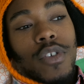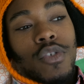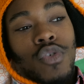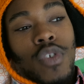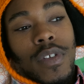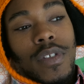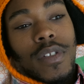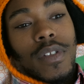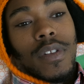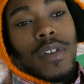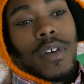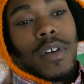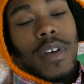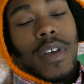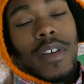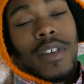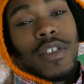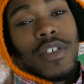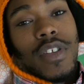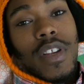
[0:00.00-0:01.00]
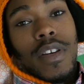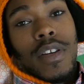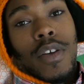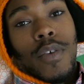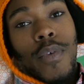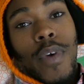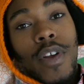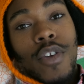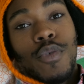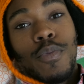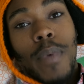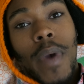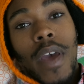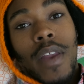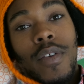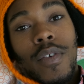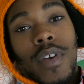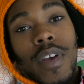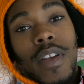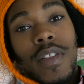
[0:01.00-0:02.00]
just the extended range
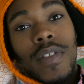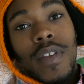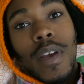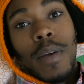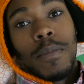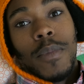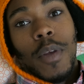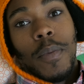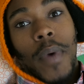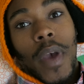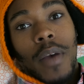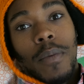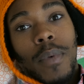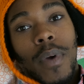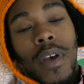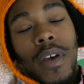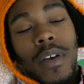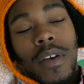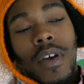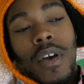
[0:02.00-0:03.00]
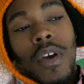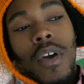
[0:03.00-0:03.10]
battery in the empty backpack.